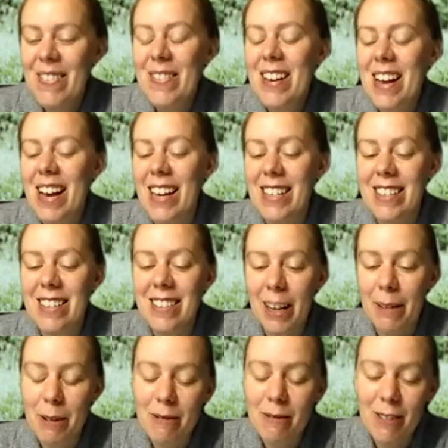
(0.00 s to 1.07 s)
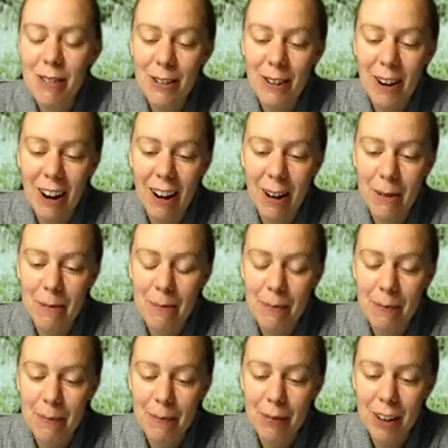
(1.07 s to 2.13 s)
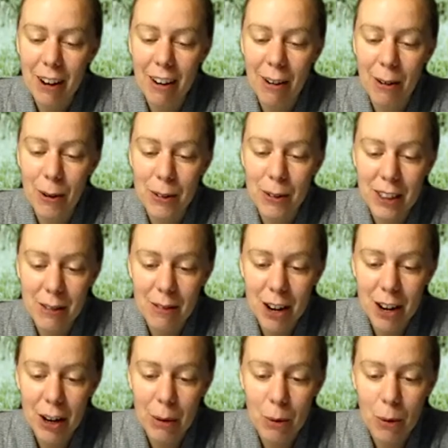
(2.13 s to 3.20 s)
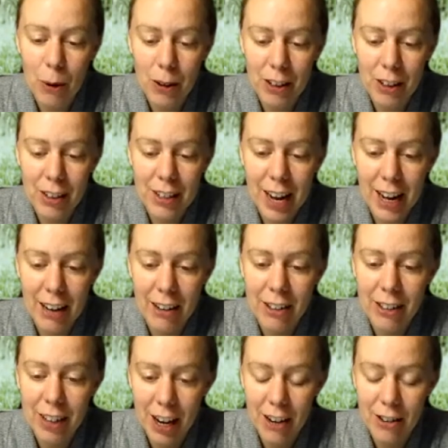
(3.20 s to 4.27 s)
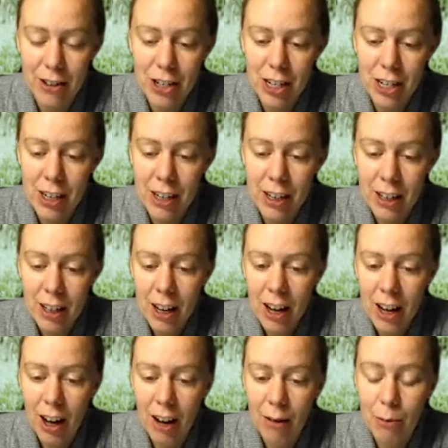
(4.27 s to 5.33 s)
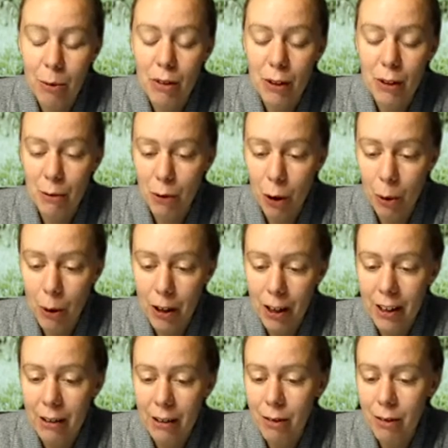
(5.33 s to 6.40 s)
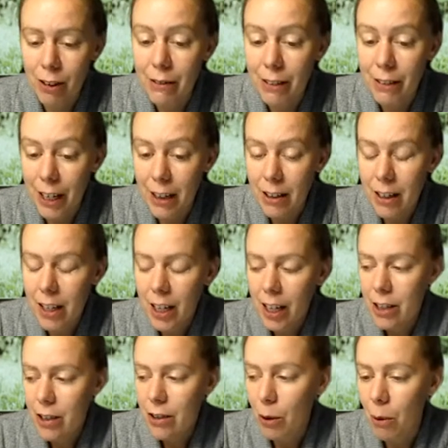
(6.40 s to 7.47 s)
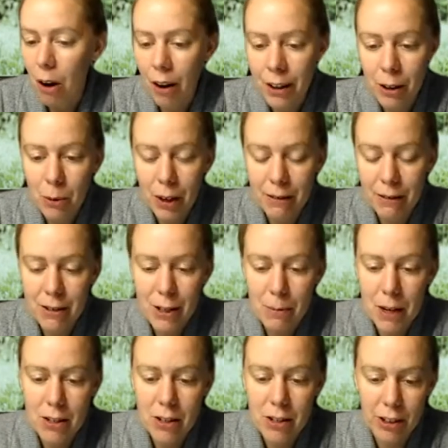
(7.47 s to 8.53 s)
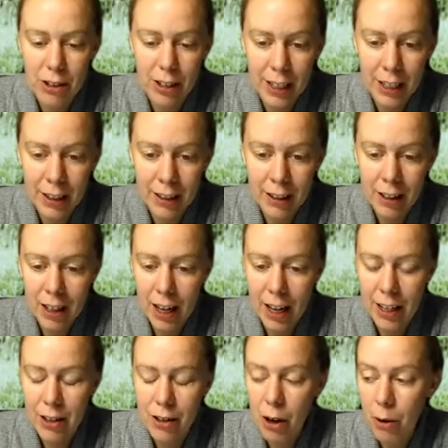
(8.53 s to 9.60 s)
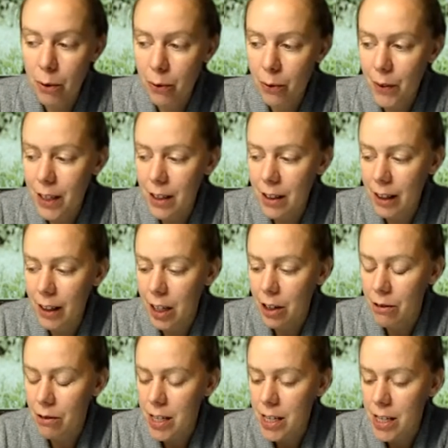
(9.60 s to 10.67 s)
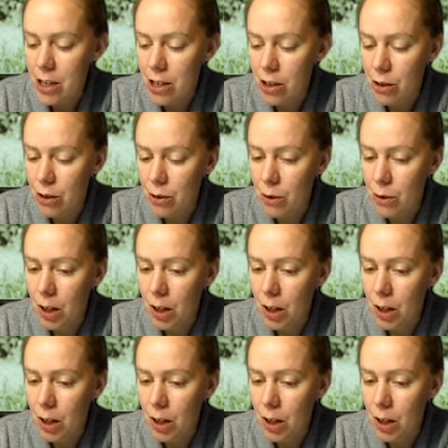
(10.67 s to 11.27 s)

And some of you are holding the very important anchored energy of moving forward and of living. So honor whatever space you're in, and don't feel like you need to